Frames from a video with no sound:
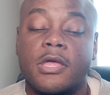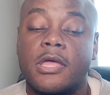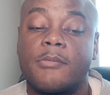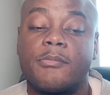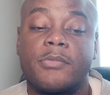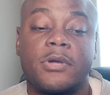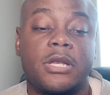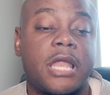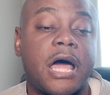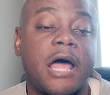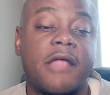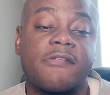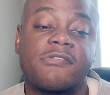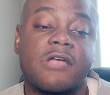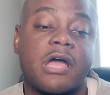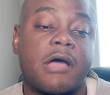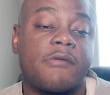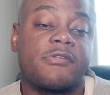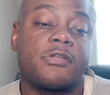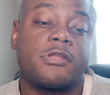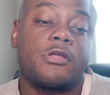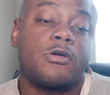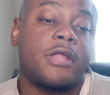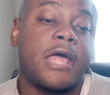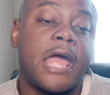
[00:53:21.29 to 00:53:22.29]
But a lot of times
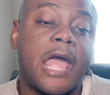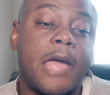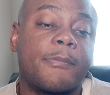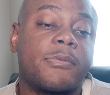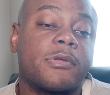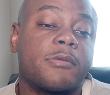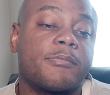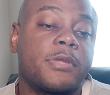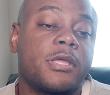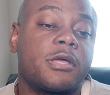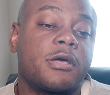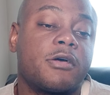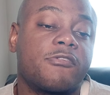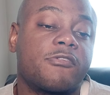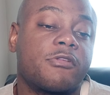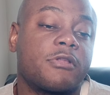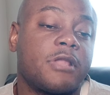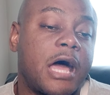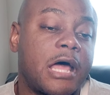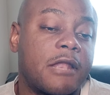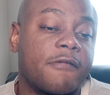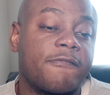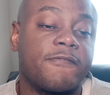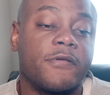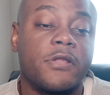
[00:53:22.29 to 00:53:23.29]
it doesn't happen because a
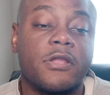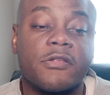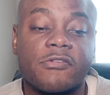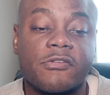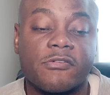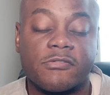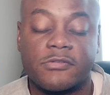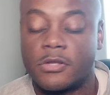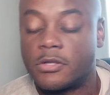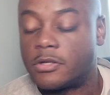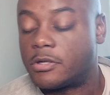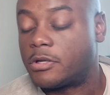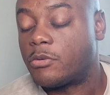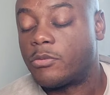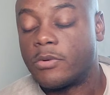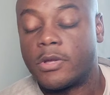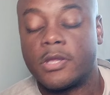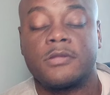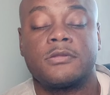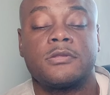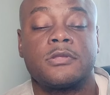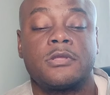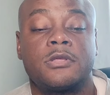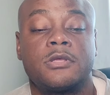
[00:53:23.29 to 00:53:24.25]
lot of feelings are still in the way.